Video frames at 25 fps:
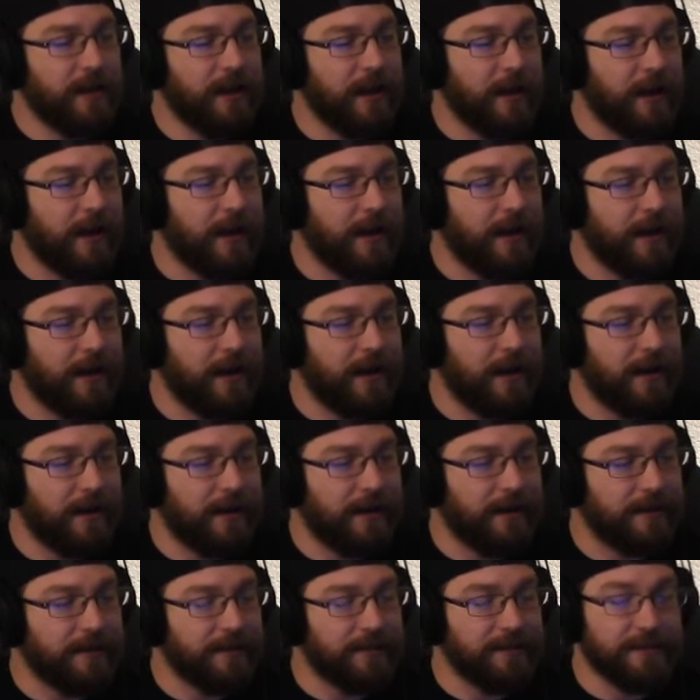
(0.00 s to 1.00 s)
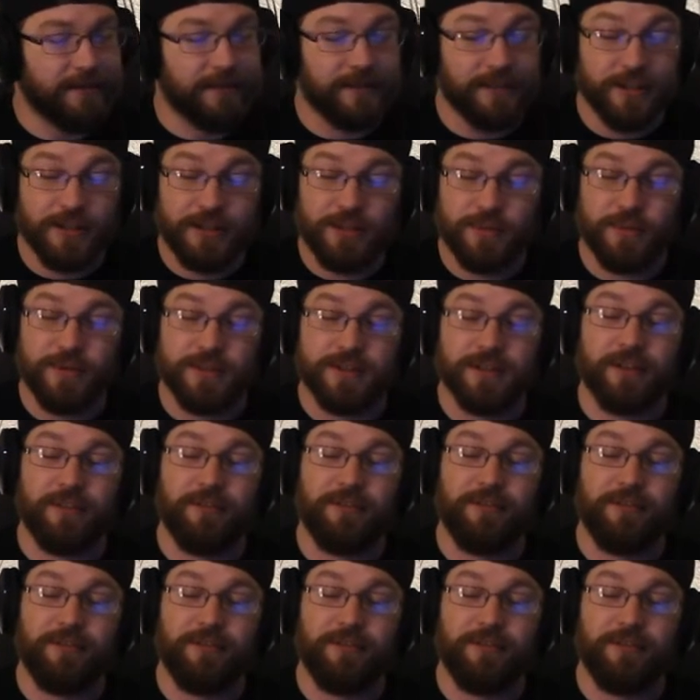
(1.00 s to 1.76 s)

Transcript: Uh, this was a